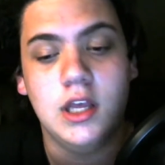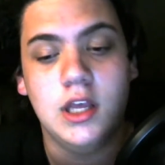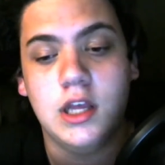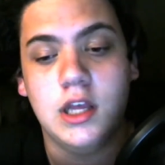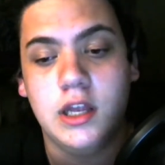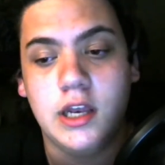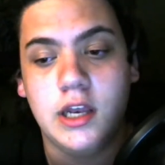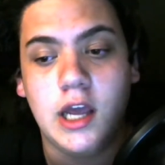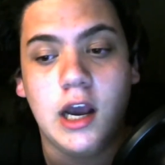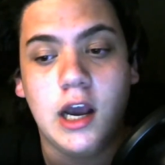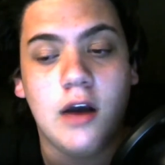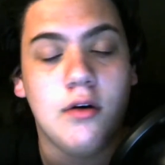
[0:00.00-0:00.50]

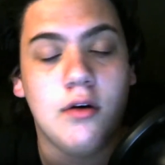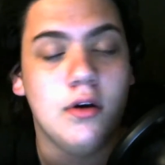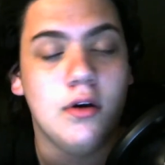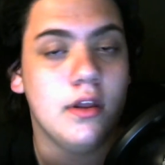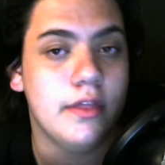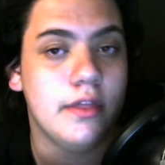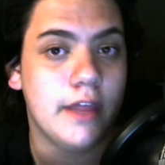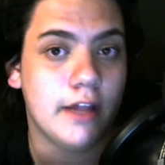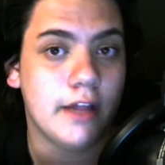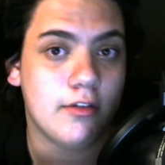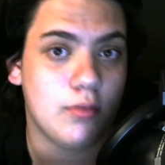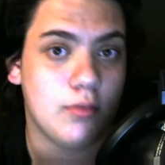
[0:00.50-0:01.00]
Now,
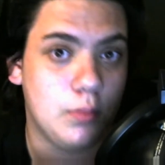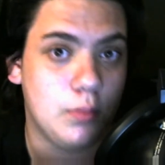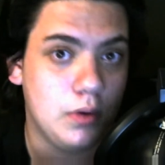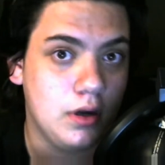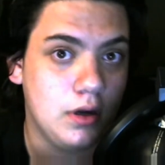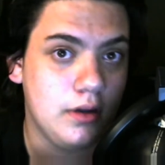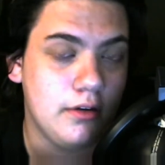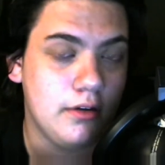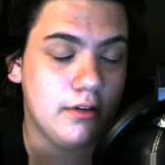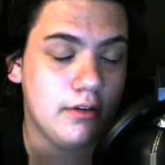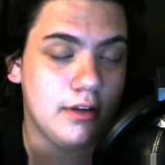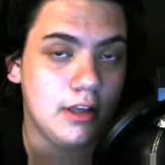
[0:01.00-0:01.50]
that's
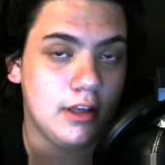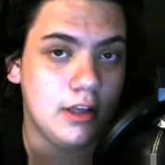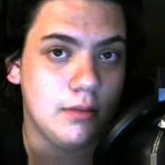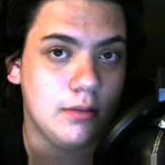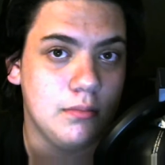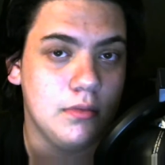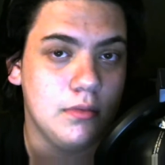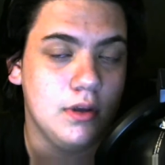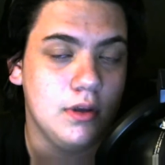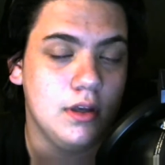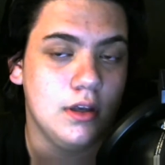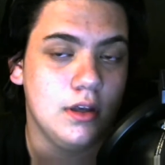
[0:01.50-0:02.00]
one
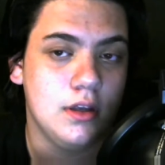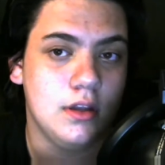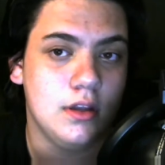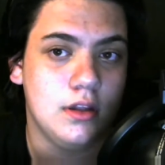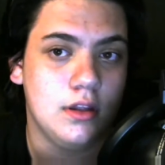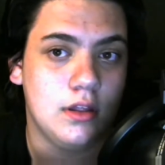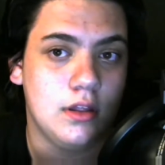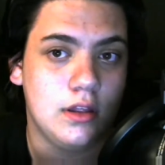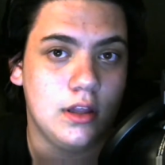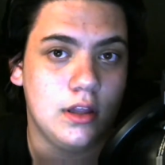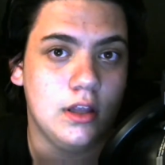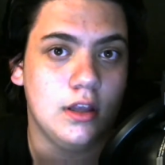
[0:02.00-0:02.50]
team
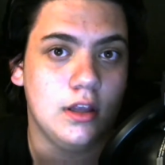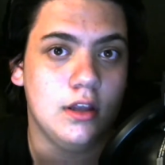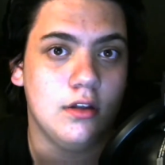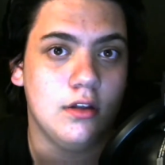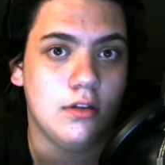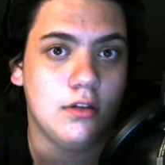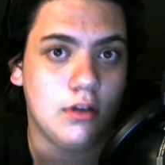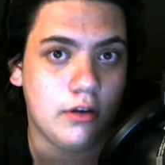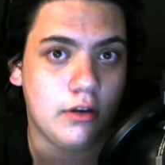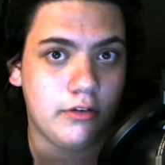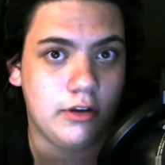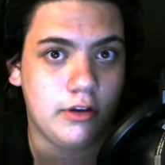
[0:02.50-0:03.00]
in the
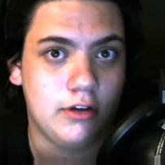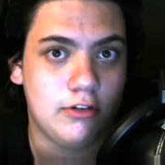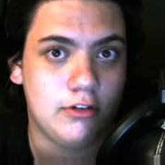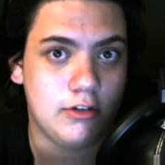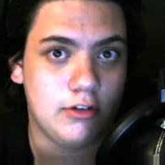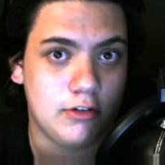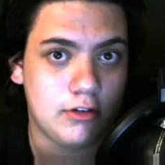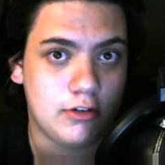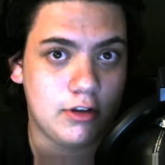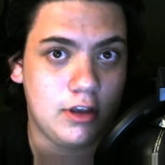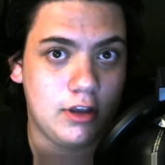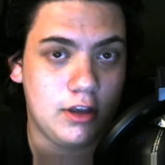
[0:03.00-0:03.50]
Los
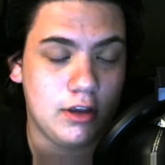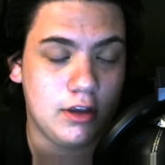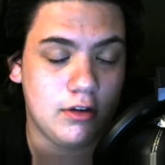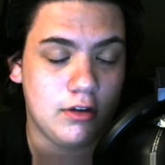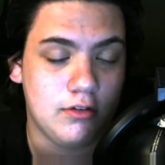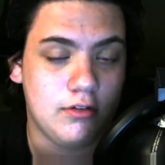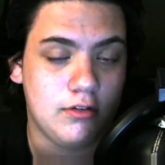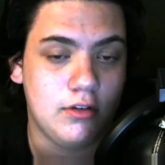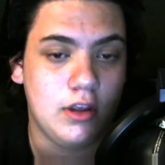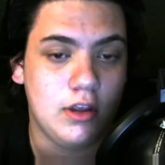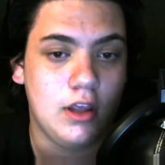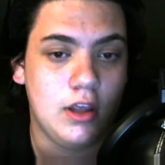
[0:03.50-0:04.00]
Angeles
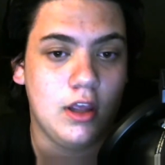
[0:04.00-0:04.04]
Kings,